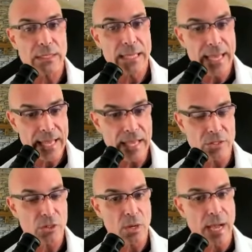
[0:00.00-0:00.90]
Yeah. Well,
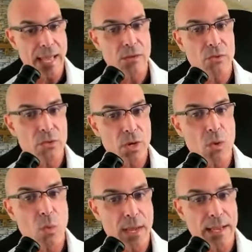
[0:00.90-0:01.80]
so I don't change. know
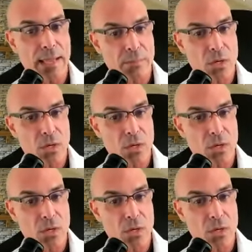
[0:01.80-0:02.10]
what I'm